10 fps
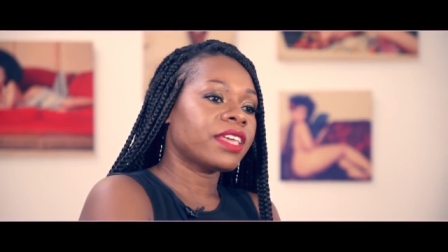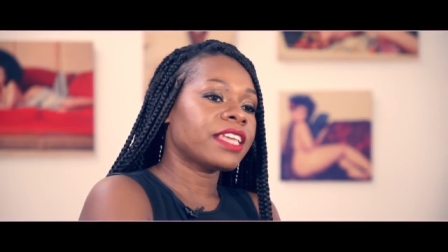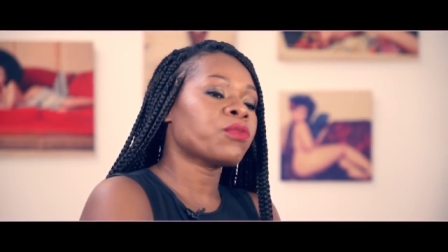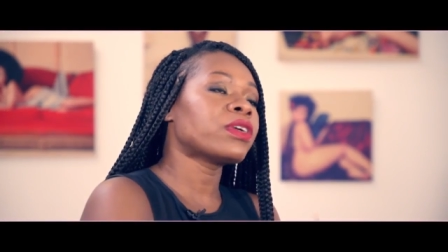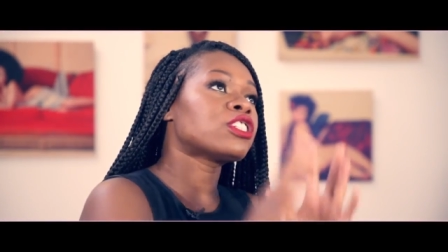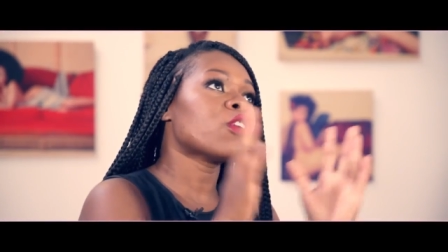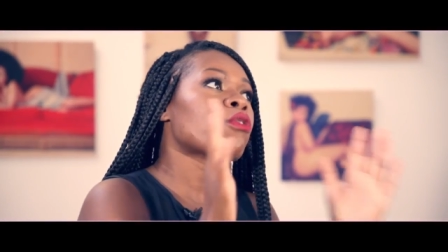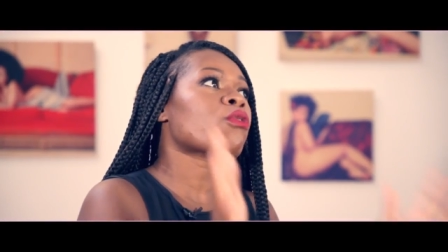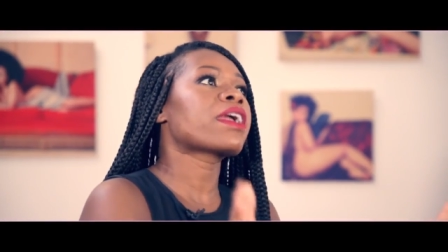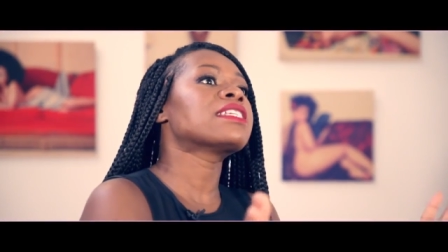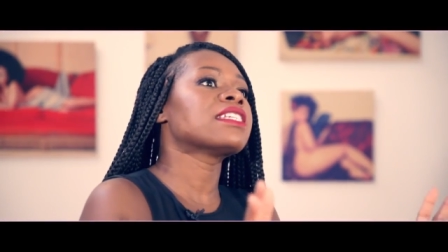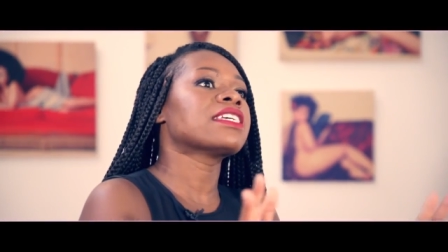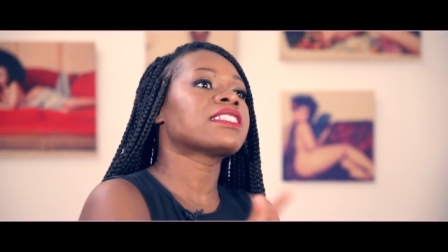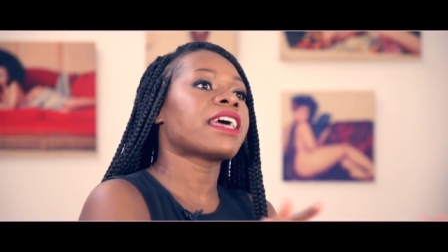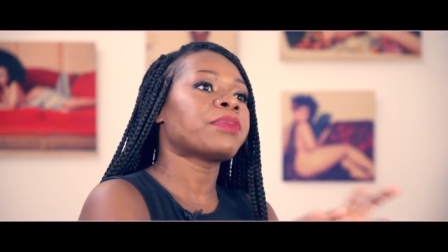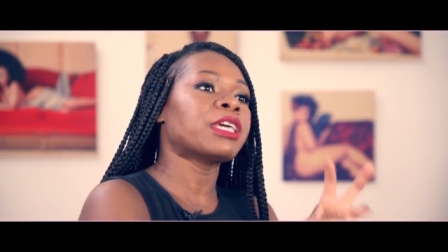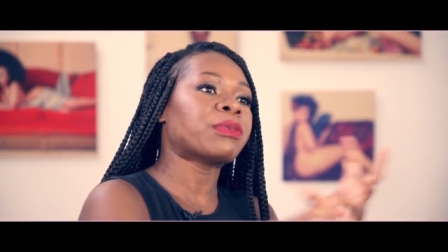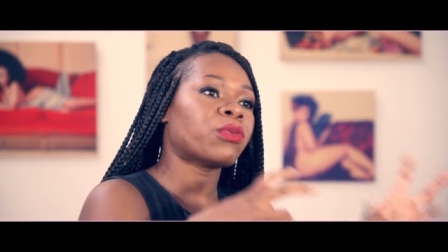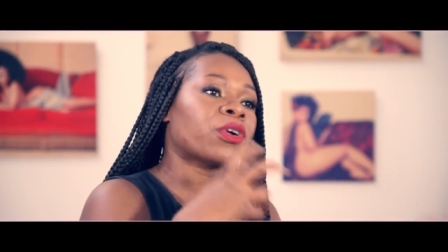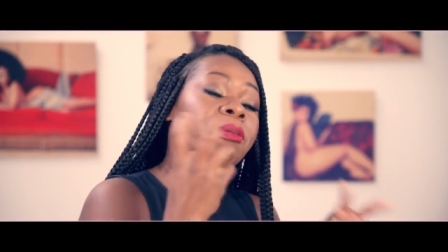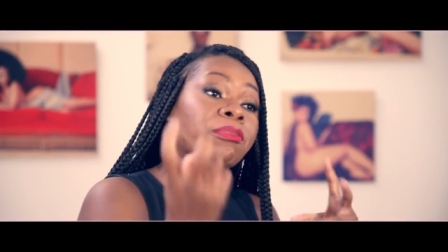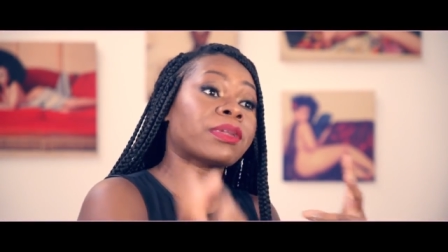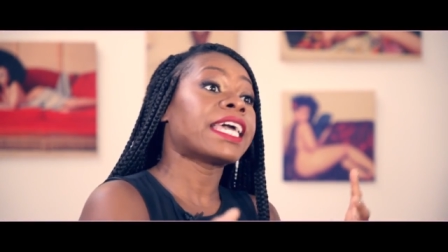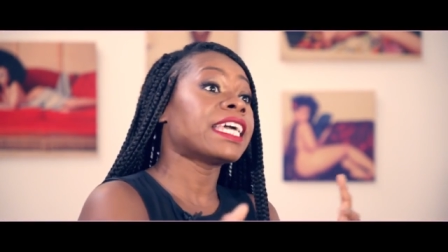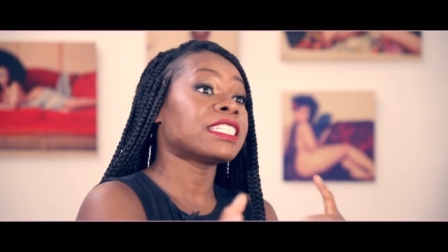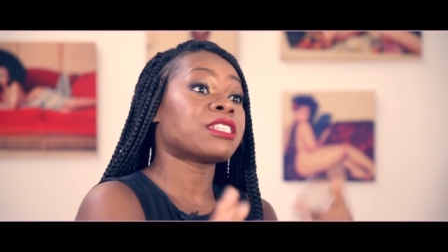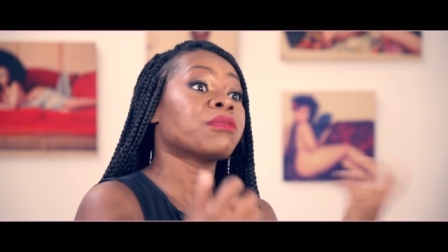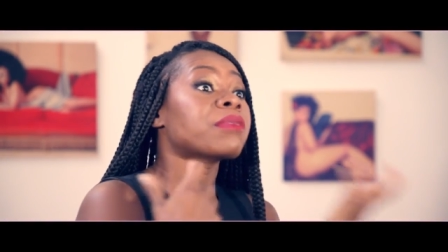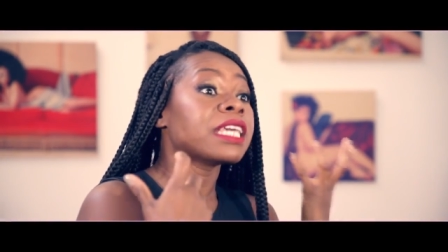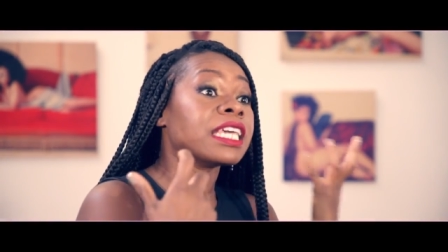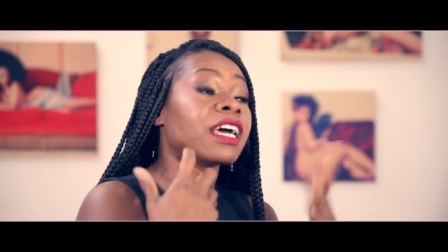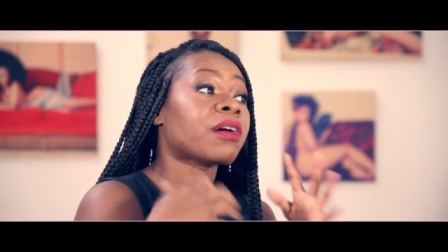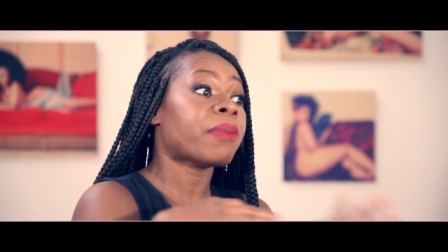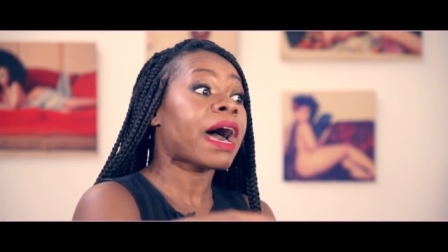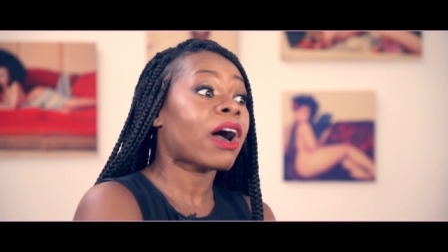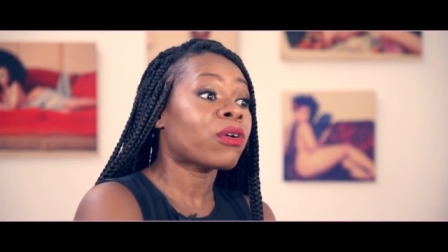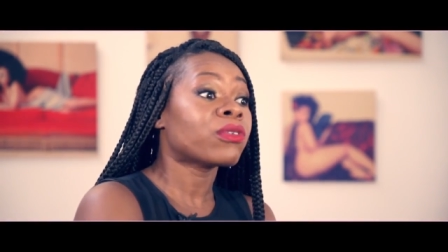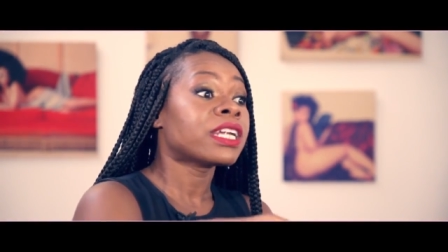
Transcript: it, what's so crazy is that people will complain to me about